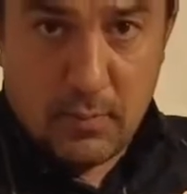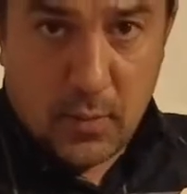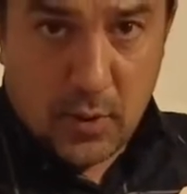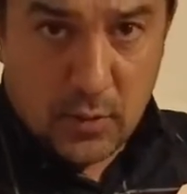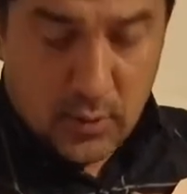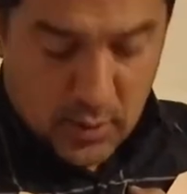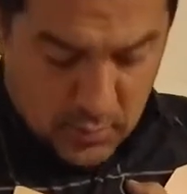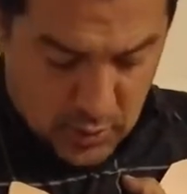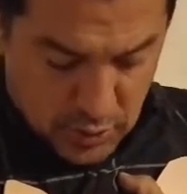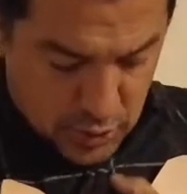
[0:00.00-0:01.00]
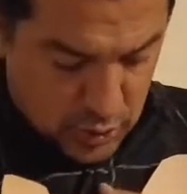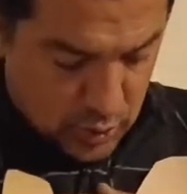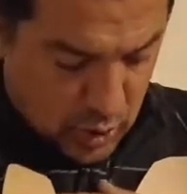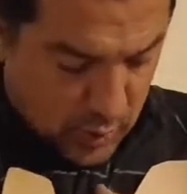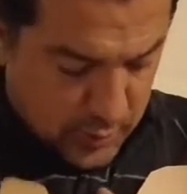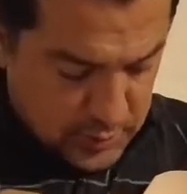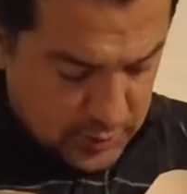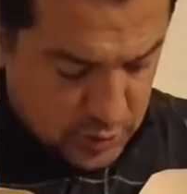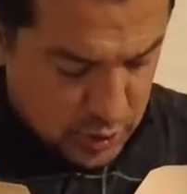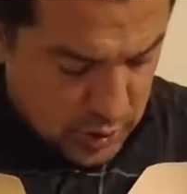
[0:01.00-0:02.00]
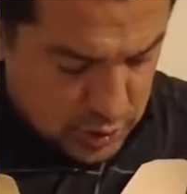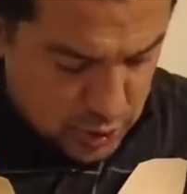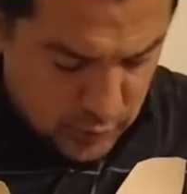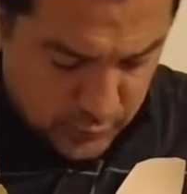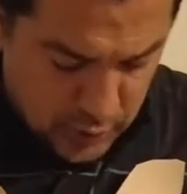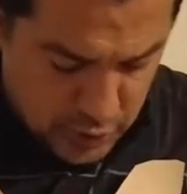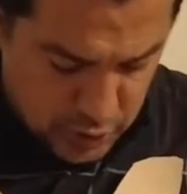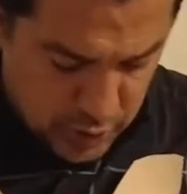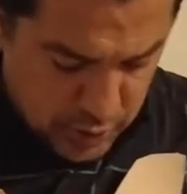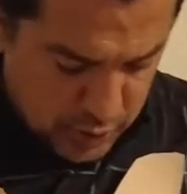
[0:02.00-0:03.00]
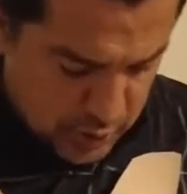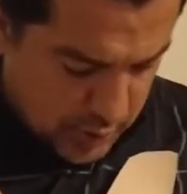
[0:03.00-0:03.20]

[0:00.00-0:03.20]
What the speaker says: mirror image, opposite direction of each other,